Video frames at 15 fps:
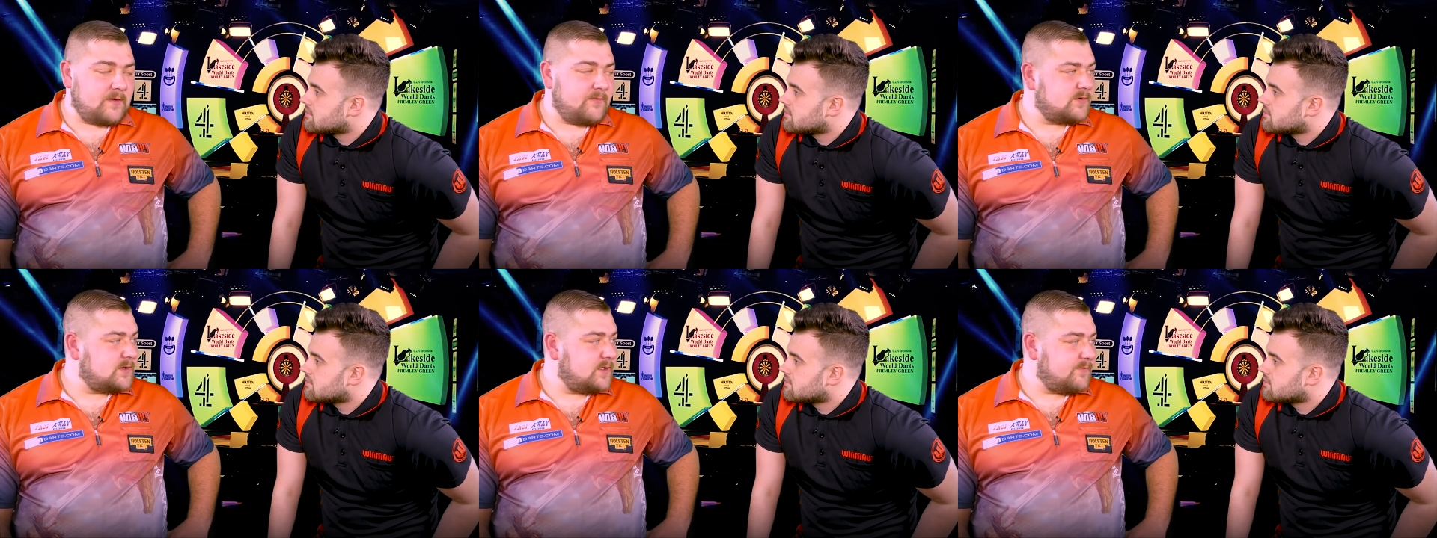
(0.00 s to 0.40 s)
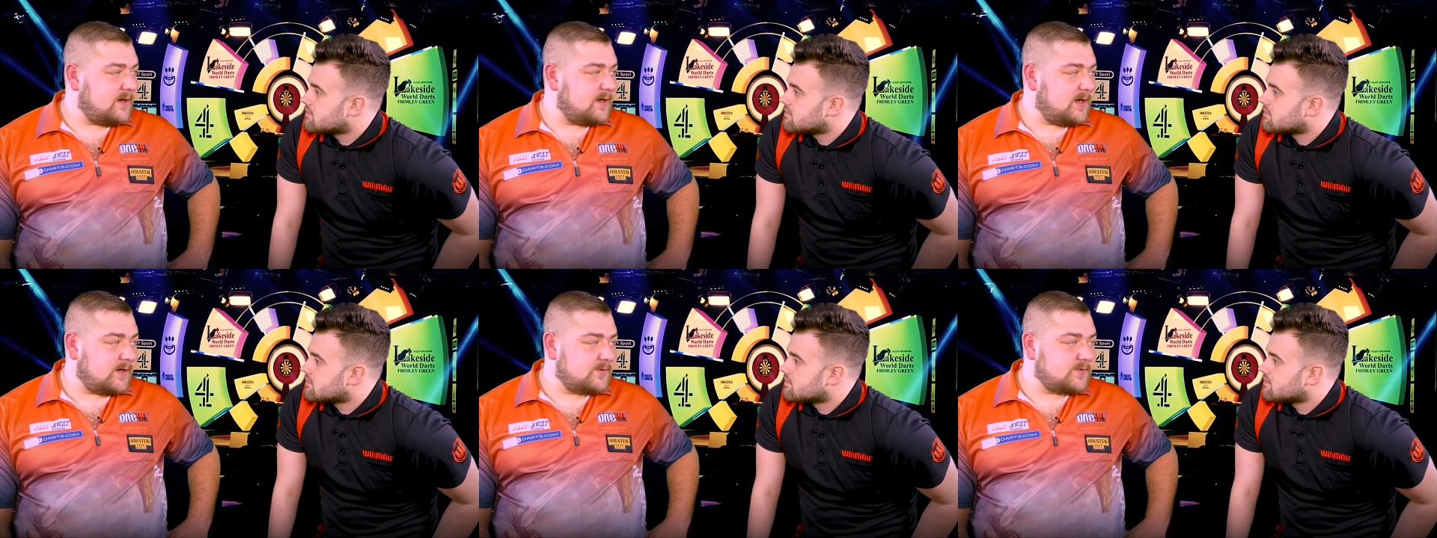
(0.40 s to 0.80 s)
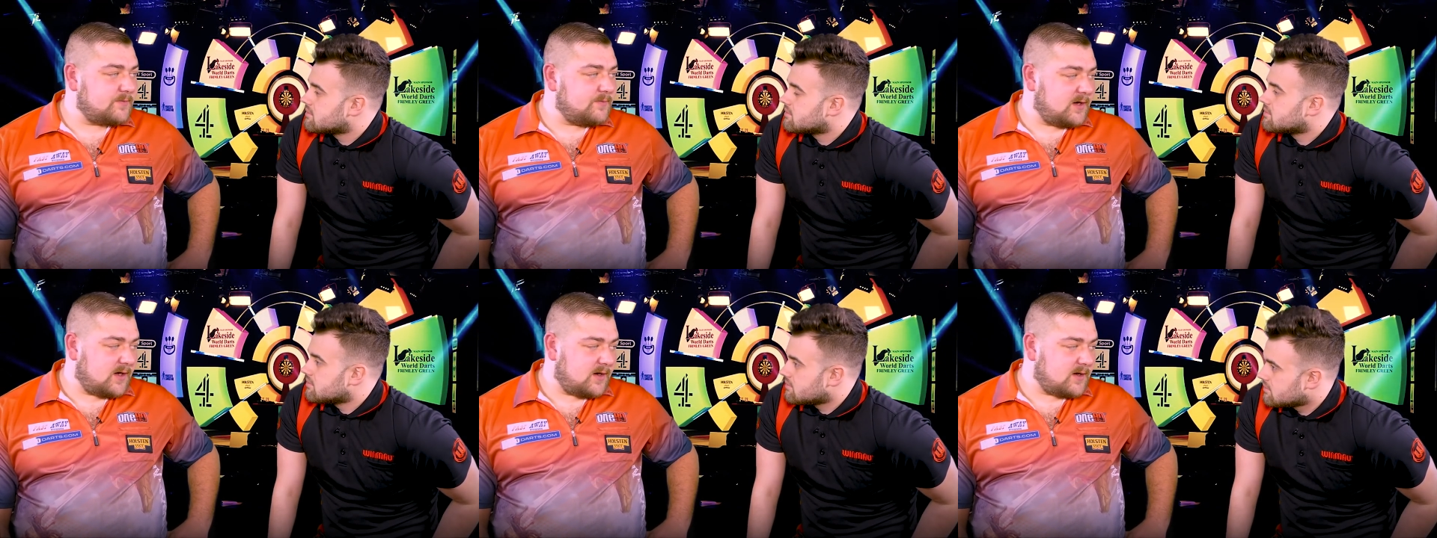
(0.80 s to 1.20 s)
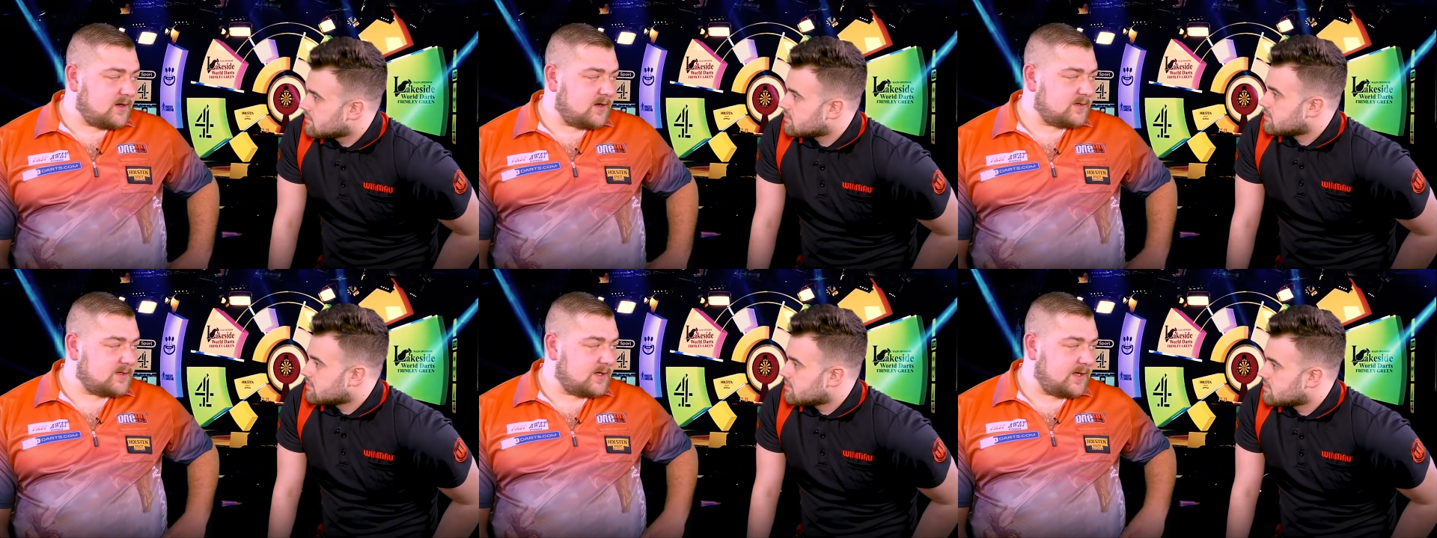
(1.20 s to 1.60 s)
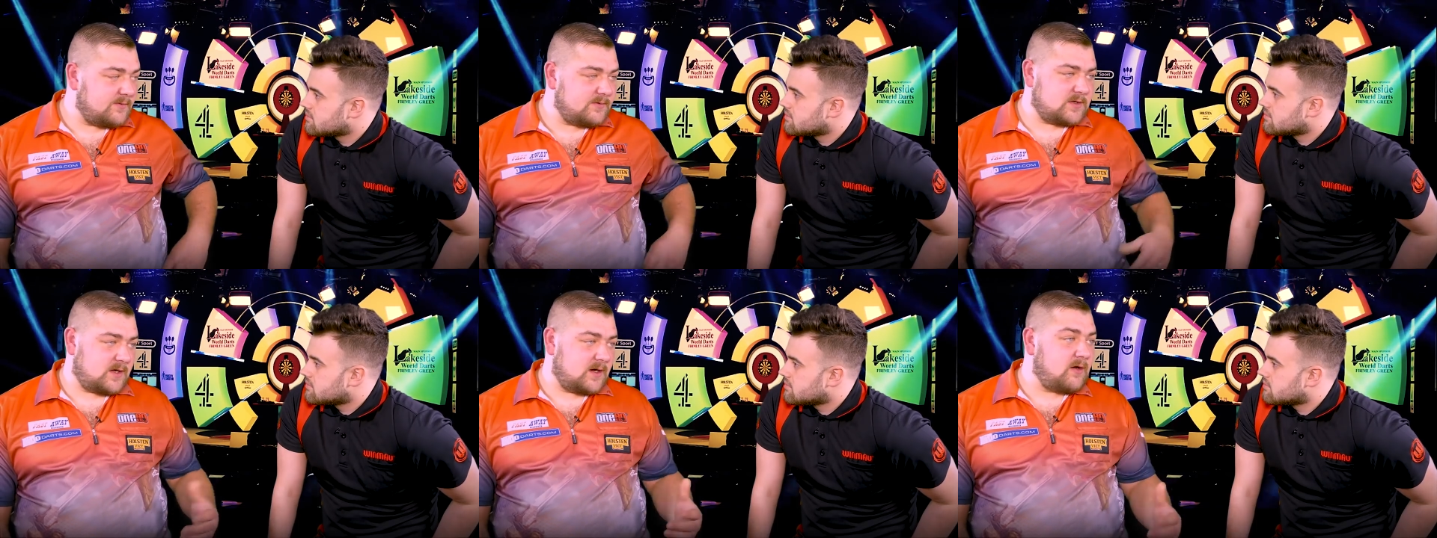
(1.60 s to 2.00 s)
Speaker 1: averaging around 100 mark. So
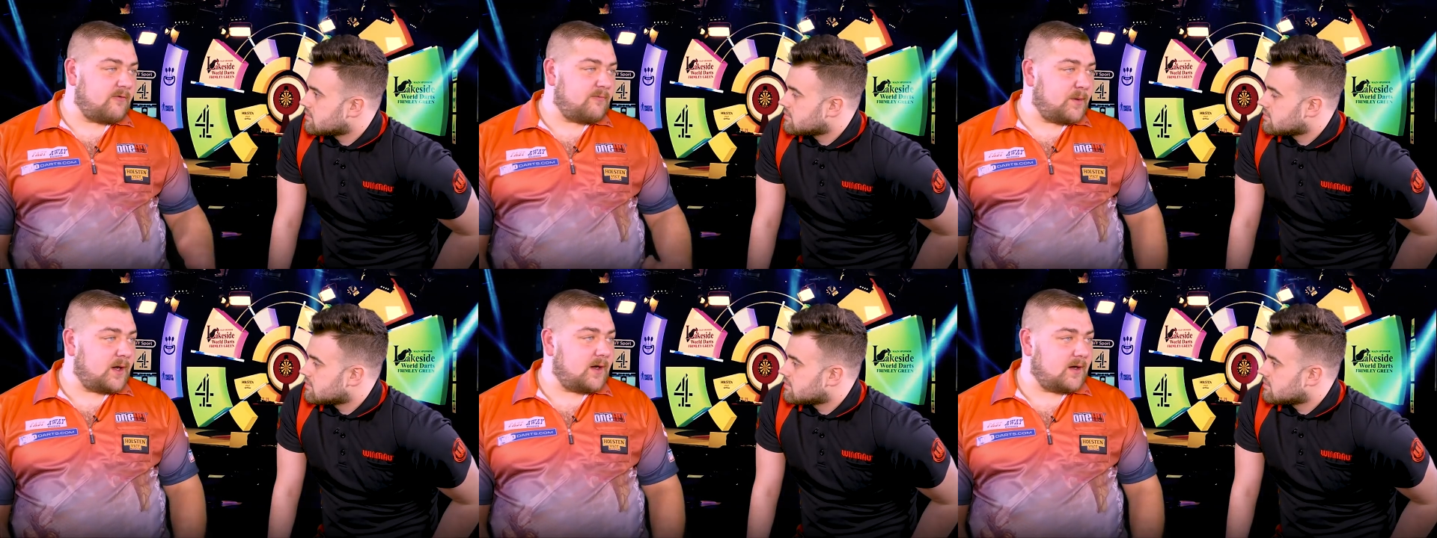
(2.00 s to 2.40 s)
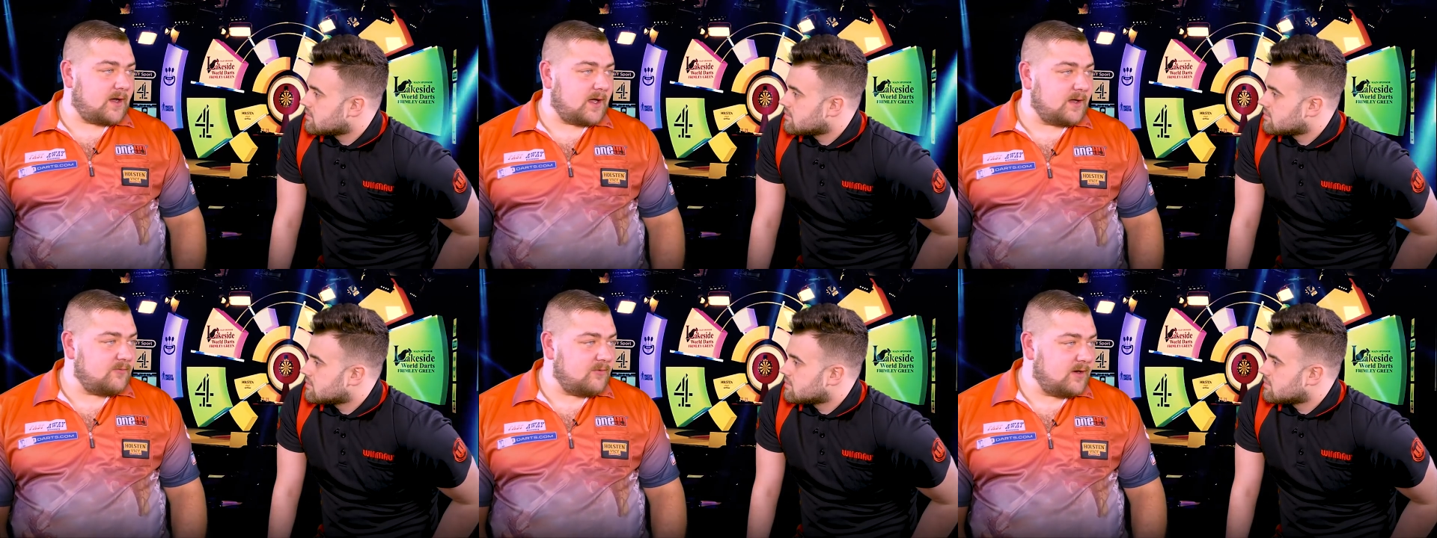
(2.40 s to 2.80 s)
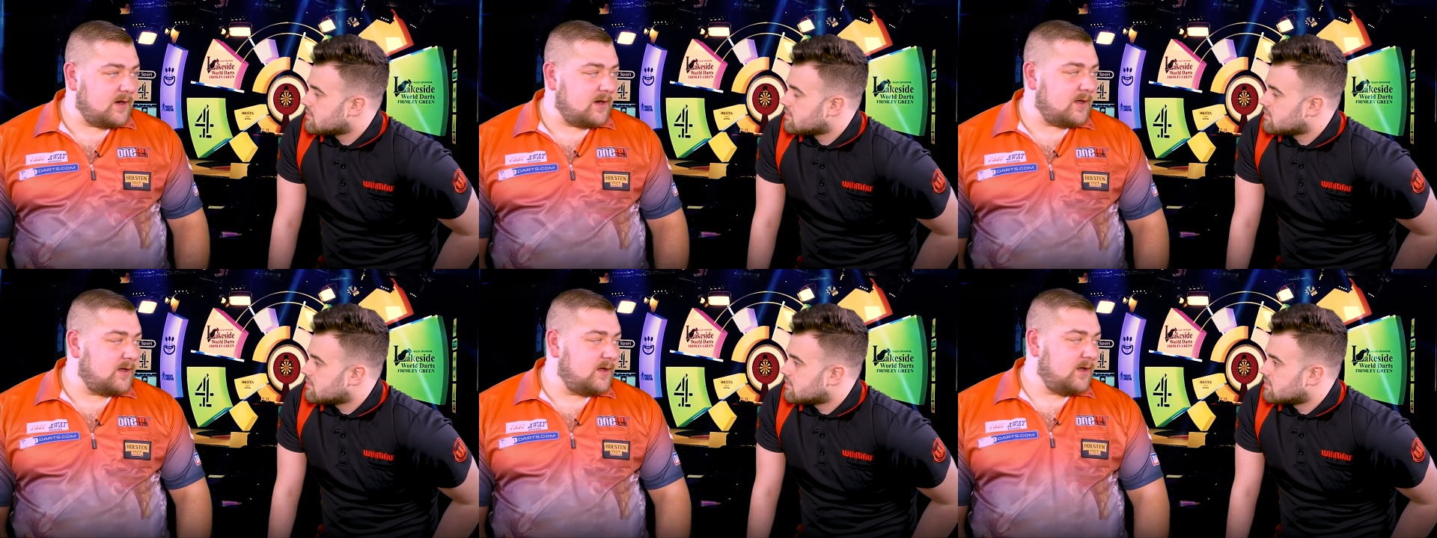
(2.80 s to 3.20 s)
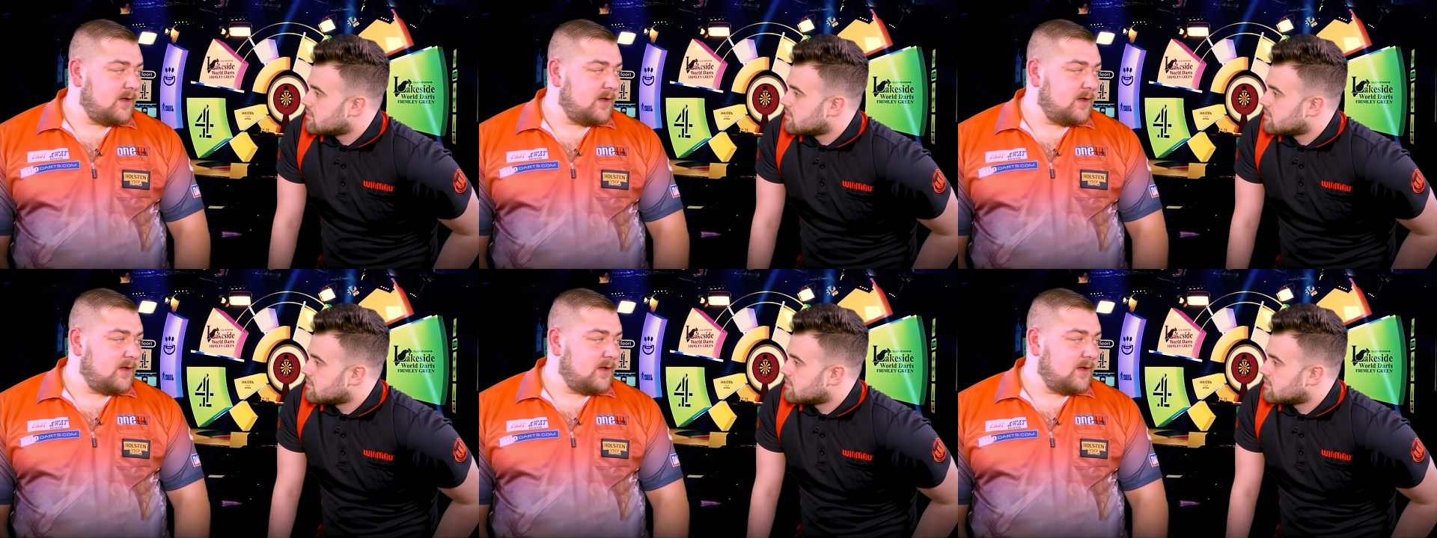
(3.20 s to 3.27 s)
that was an off-par game, really.